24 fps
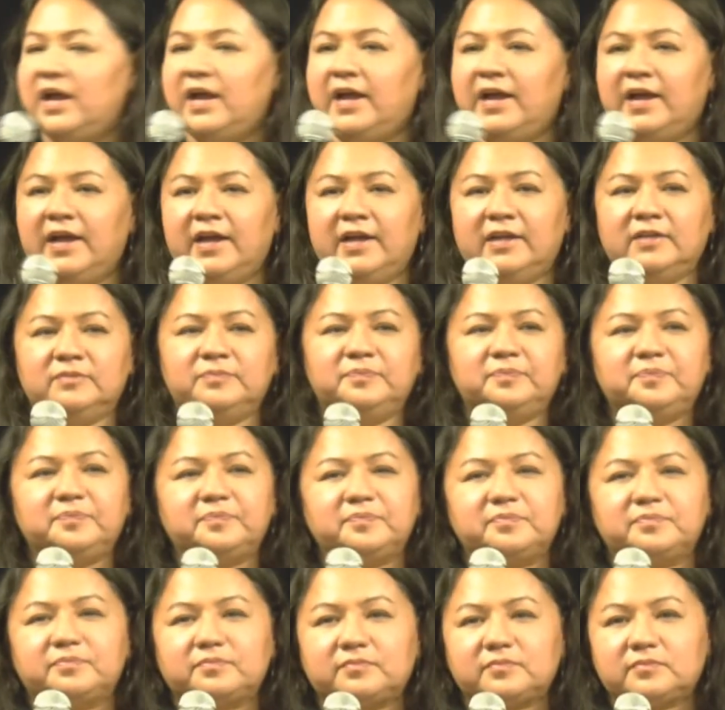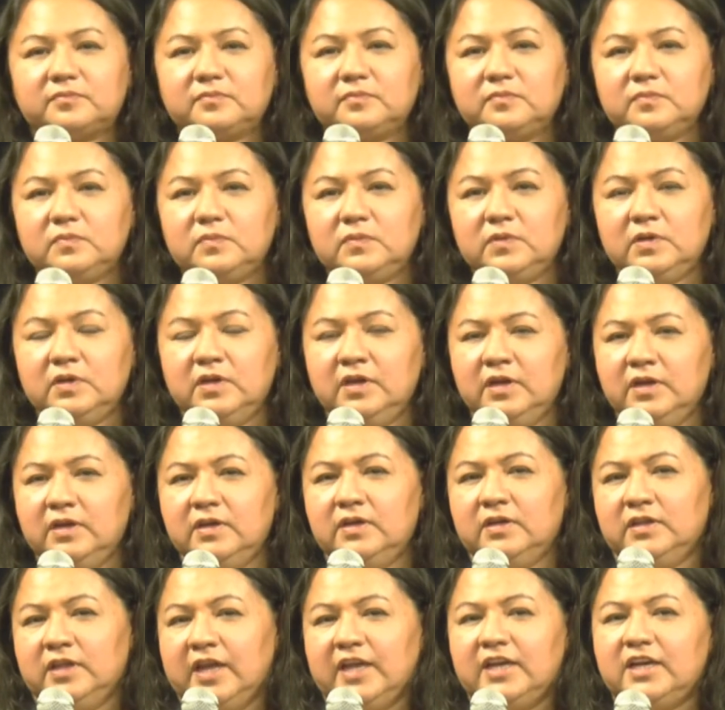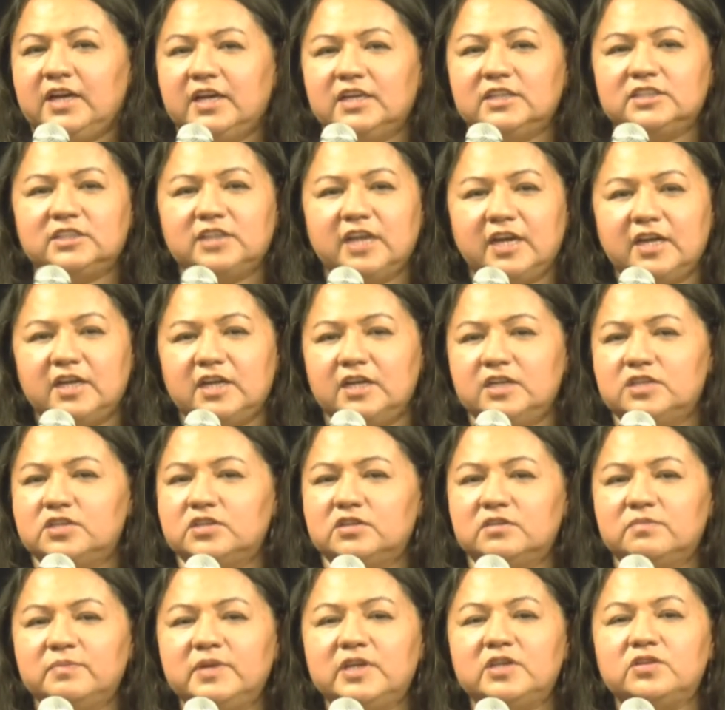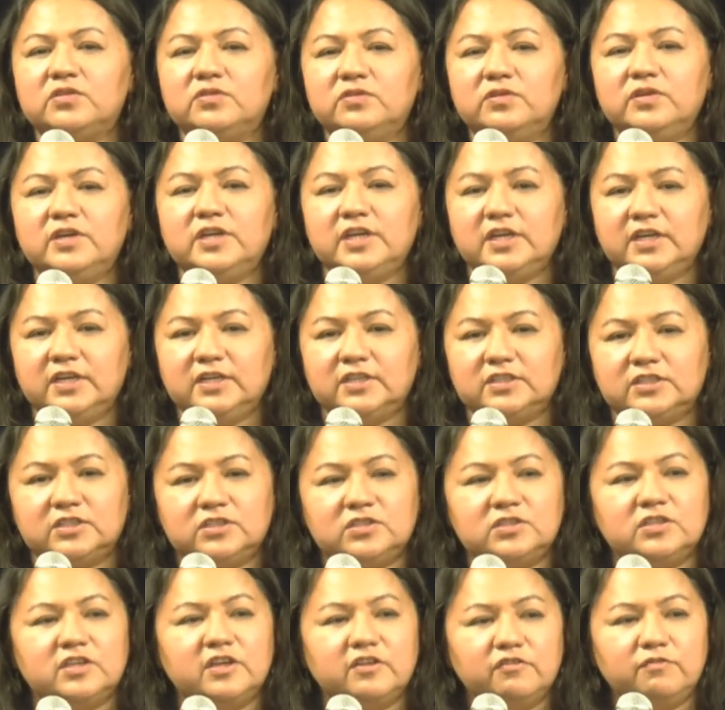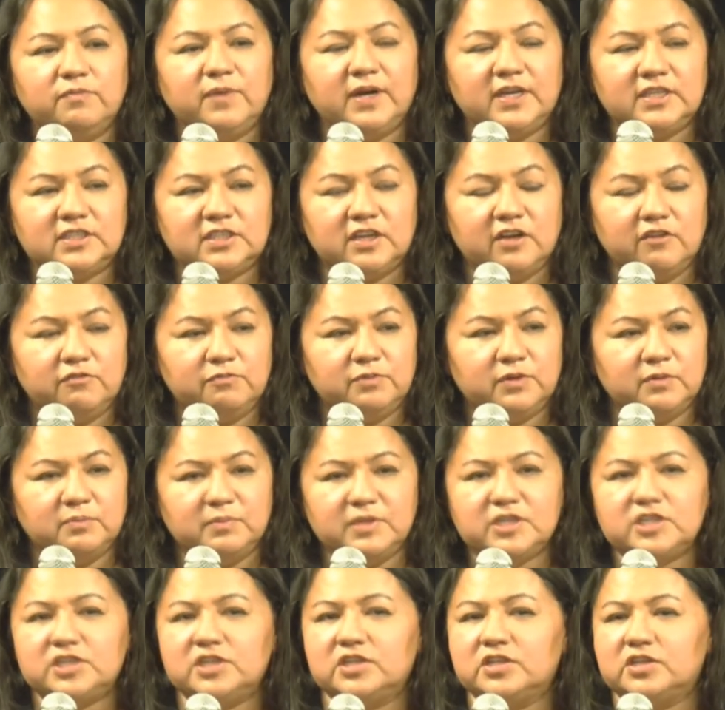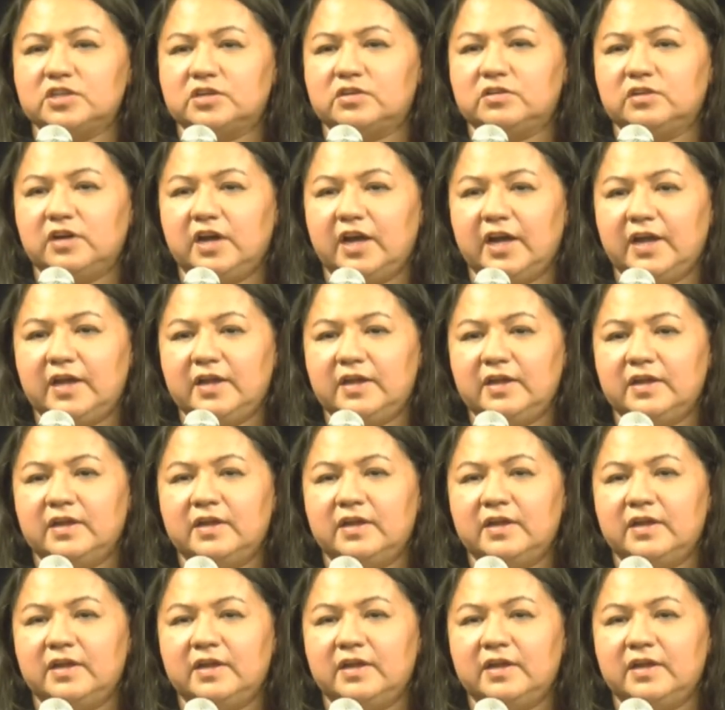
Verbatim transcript: And, and eh, like I said, it took me two years to give myself permission to cry.